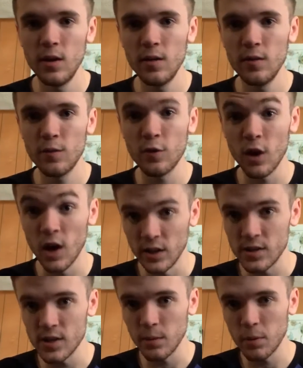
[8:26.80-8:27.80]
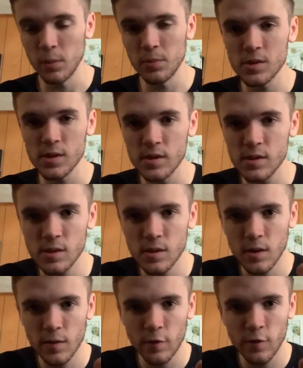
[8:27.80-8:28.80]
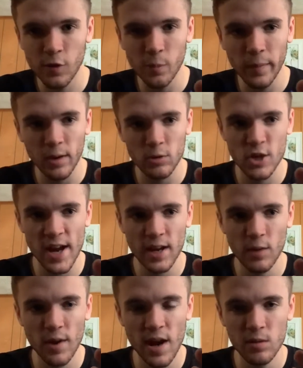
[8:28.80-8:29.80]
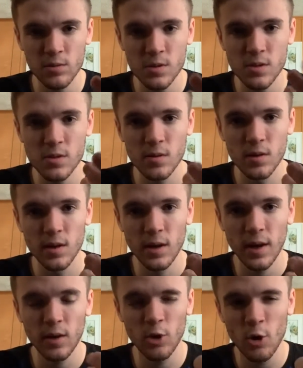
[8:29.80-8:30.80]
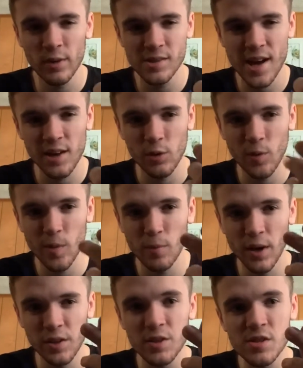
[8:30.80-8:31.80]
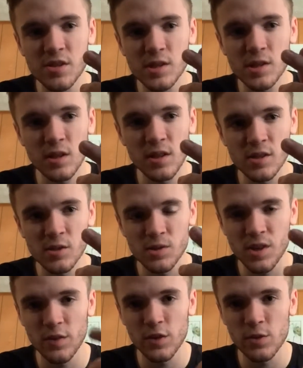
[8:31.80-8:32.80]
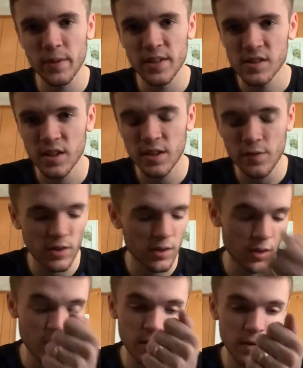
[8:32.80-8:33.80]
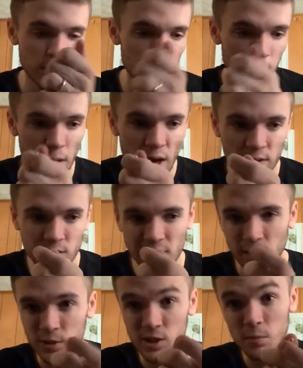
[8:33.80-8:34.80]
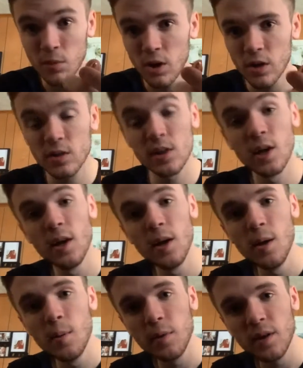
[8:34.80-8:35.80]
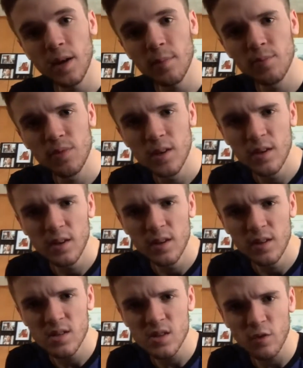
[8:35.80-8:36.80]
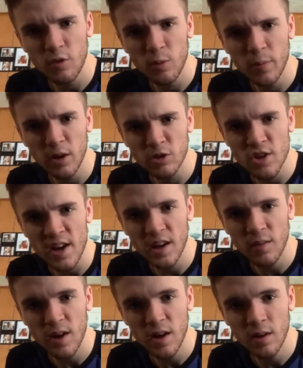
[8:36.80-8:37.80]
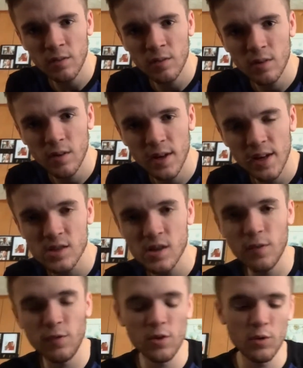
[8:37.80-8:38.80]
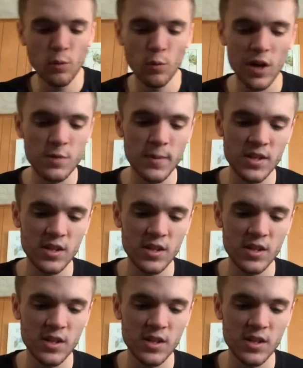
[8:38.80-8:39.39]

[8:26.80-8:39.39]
for hunting purposes, Full Metal Jacket rounds. I don't know exactly what brand this is because it was given to me as a gift in a box that was unmarked. But yep, this is a Full Metal Jacket round. As if you watch my